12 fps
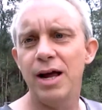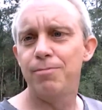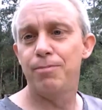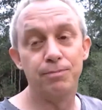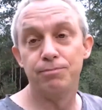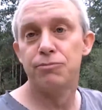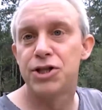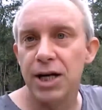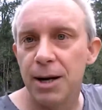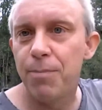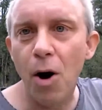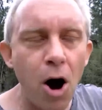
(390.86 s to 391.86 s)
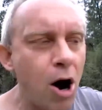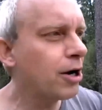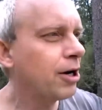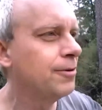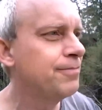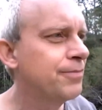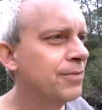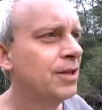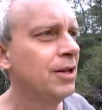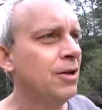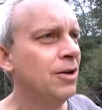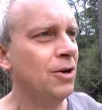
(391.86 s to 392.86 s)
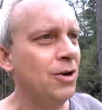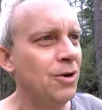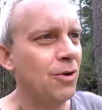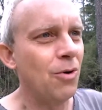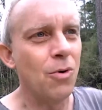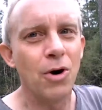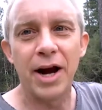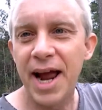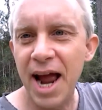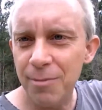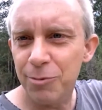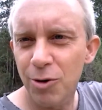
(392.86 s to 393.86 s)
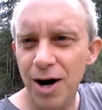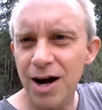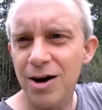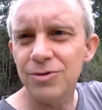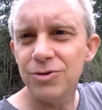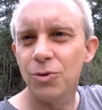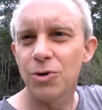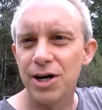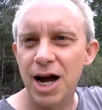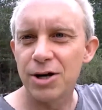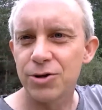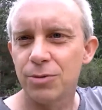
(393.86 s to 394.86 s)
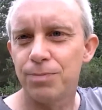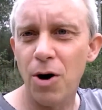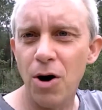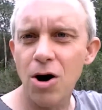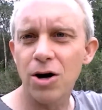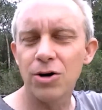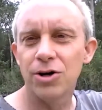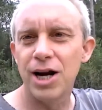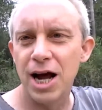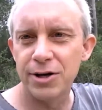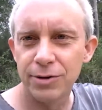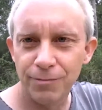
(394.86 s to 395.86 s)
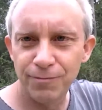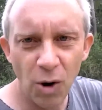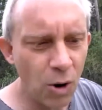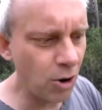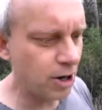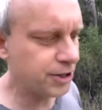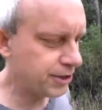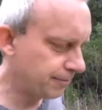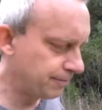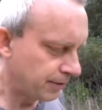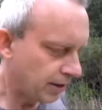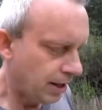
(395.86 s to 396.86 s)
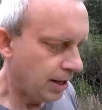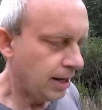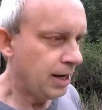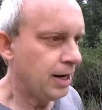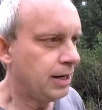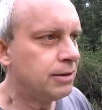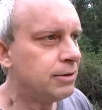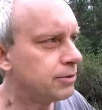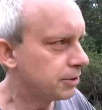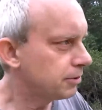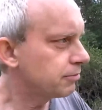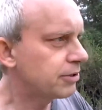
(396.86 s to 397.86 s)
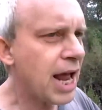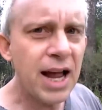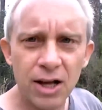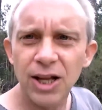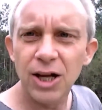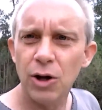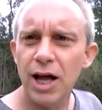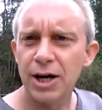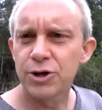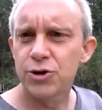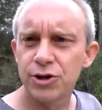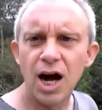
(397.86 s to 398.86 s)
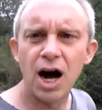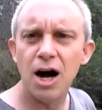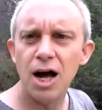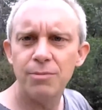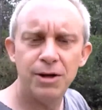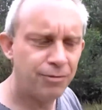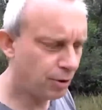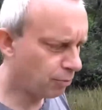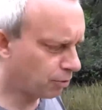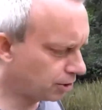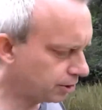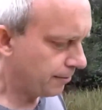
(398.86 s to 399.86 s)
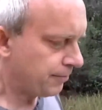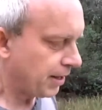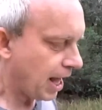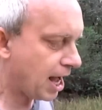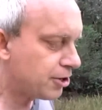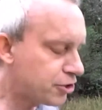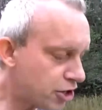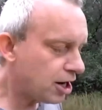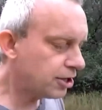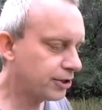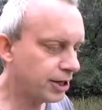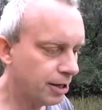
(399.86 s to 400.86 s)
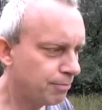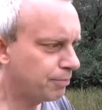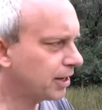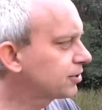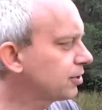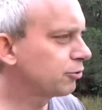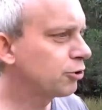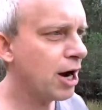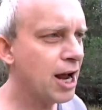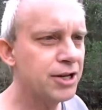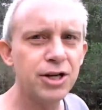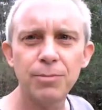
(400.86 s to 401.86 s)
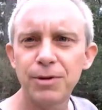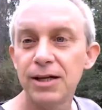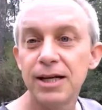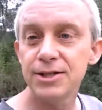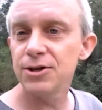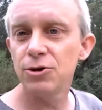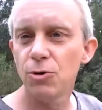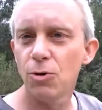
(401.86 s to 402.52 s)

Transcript: a city park or a campground or a national park or a national forest, take a little extra time, if you would, and just pick some trash up that isn't